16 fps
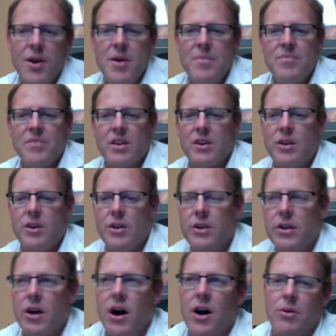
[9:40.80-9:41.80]
You're
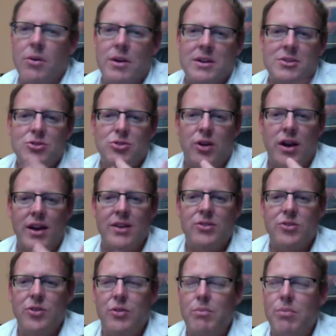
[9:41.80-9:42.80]
always trying
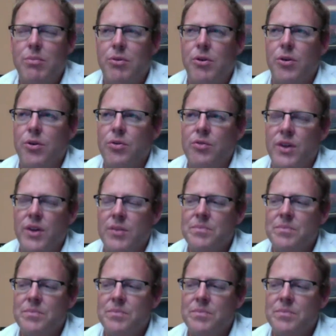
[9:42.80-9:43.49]
to improve, and